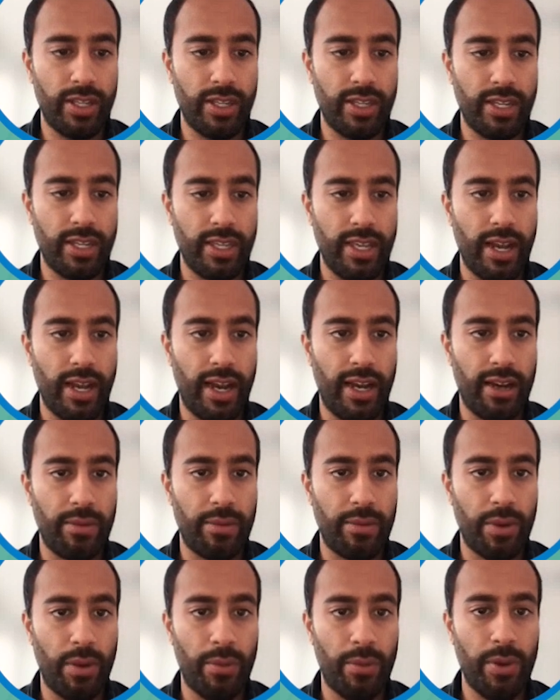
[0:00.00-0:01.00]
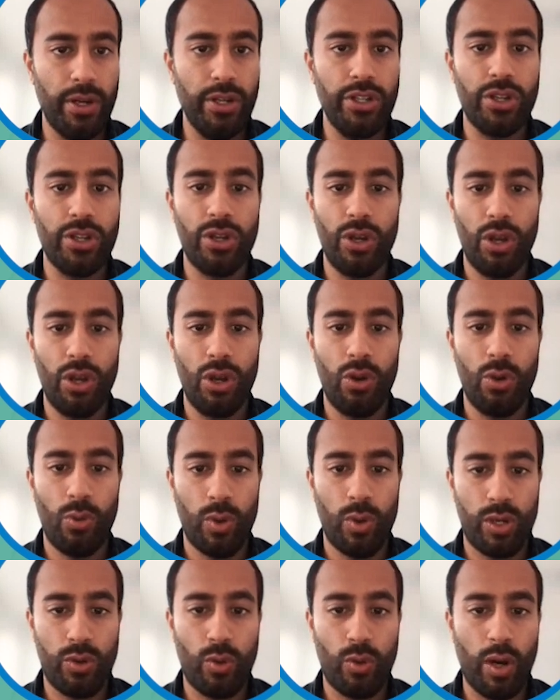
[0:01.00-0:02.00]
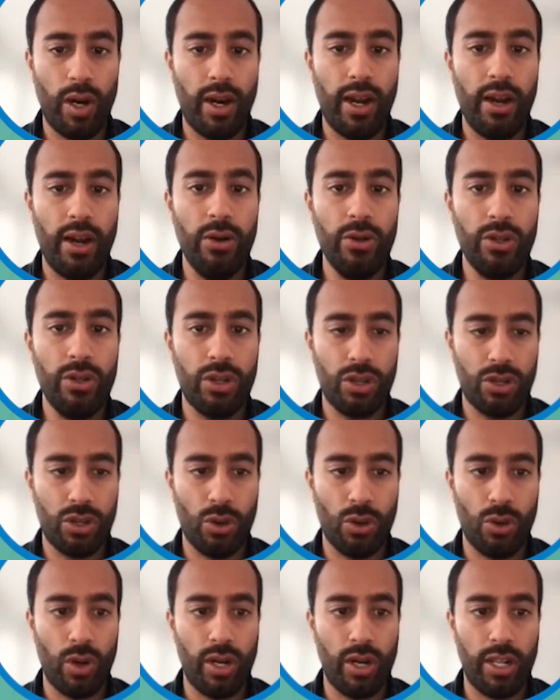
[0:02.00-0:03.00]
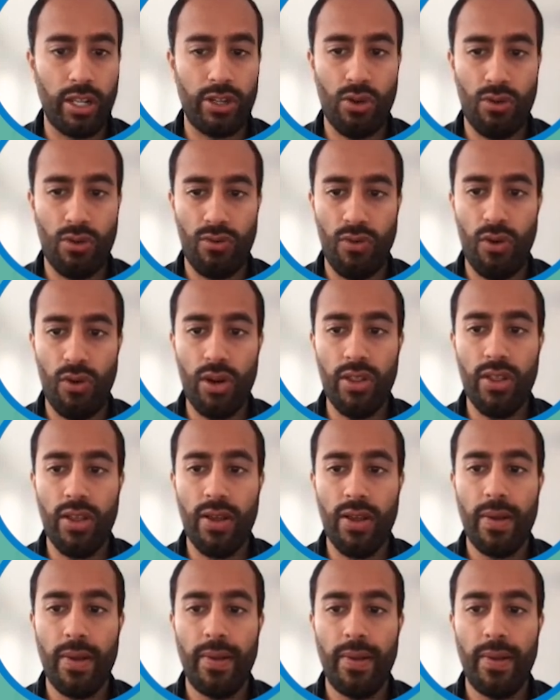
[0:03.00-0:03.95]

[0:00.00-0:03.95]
can see the item numbers, which warehouse, so on and so forth.